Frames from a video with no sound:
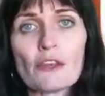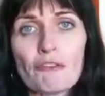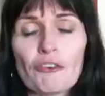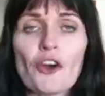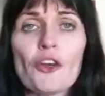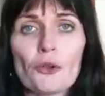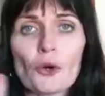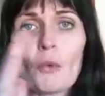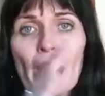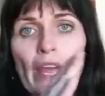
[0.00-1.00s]
the further
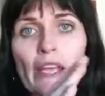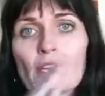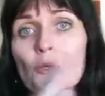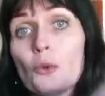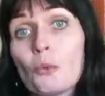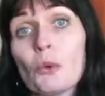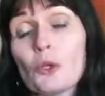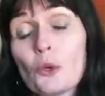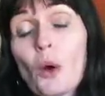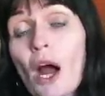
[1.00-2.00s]
away
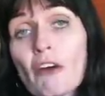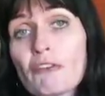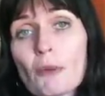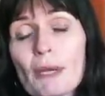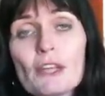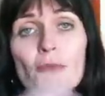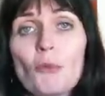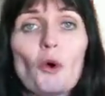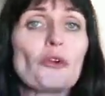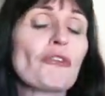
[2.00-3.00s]
you are from it, the
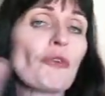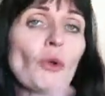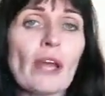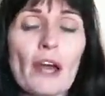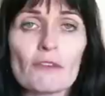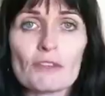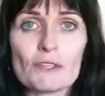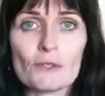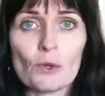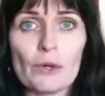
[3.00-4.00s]
more you fall out of your
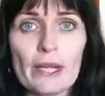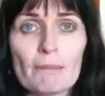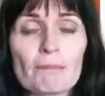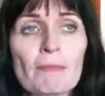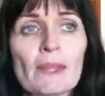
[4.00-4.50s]
story.